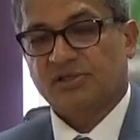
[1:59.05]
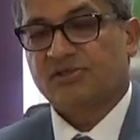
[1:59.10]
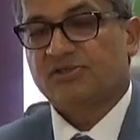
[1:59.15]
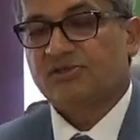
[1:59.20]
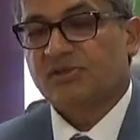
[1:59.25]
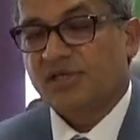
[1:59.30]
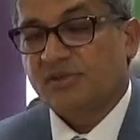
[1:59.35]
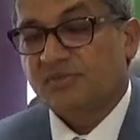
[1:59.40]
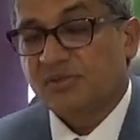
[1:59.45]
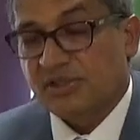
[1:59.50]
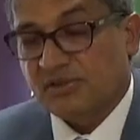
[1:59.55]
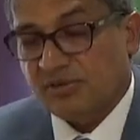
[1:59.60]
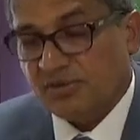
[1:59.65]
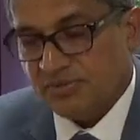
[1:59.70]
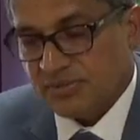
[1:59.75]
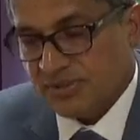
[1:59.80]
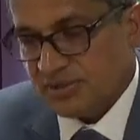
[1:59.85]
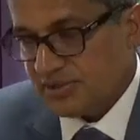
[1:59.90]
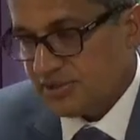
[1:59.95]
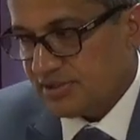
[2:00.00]
treatment
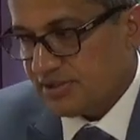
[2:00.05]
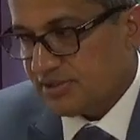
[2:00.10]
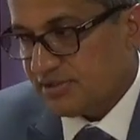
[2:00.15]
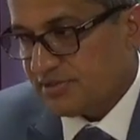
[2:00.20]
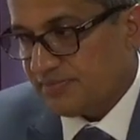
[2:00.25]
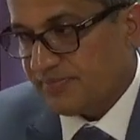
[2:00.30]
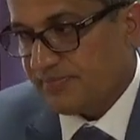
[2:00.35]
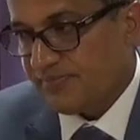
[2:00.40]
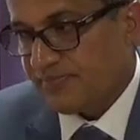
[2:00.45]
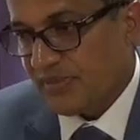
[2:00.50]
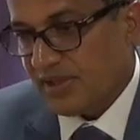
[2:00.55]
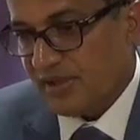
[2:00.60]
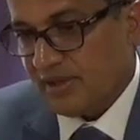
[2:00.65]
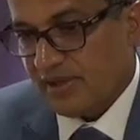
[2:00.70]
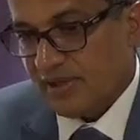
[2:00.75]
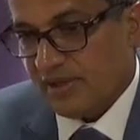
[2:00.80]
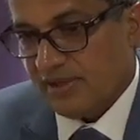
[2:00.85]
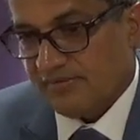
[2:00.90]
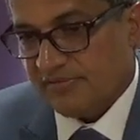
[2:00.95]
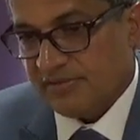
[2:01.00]
options.
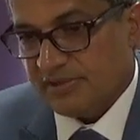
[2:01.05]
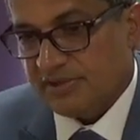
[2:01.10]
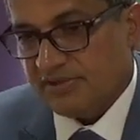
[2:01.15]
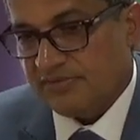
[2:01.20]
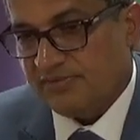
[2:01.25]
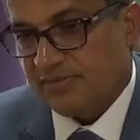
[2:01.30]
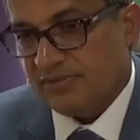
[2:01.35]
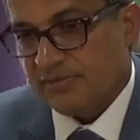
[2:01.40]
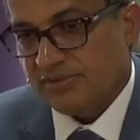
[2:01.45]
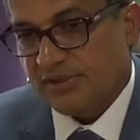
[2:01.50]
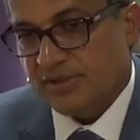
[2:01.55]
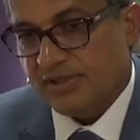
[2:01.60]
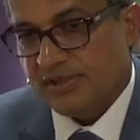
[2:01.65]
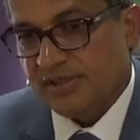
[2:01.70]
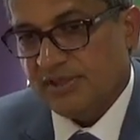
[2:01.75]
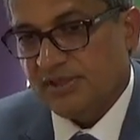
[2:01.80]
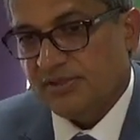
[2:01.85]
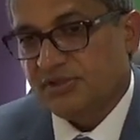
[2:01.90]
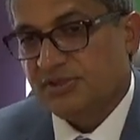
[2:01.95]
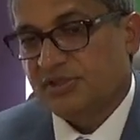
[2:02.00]
First of all, you can
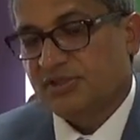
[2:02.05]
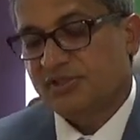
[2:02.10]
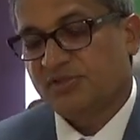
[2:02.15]
use